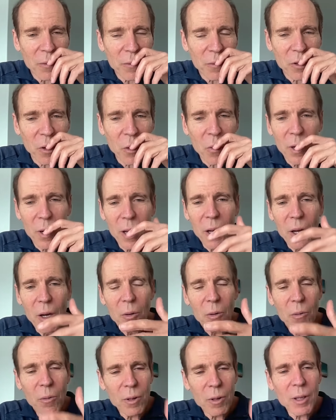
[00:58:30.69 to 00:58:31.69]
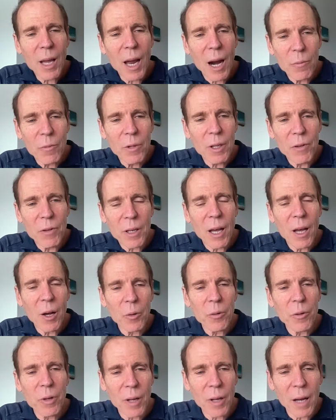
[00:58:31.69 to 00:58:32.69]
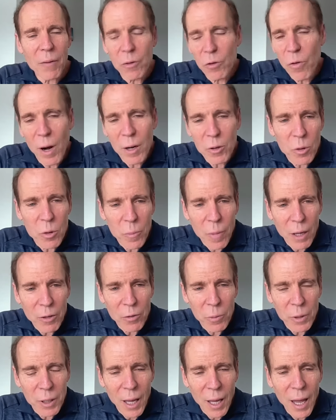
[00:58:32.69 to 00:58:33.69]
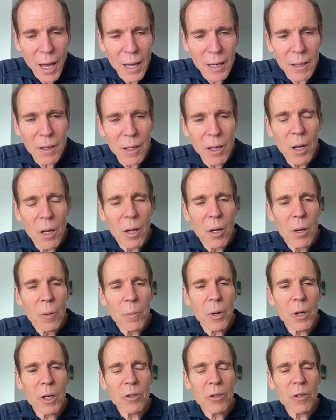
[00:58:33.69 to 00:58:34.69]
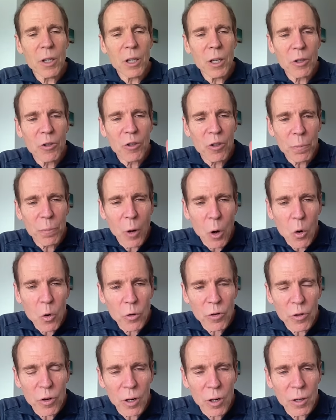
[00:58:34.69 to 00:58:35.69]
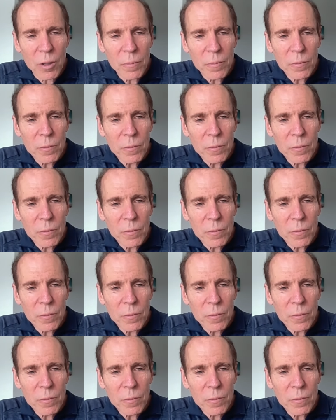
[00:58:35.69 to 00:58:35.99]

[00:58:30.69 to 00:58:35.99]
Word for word: So yeah, I'm living a healthy life and trying to do the best we can, but it's the exposure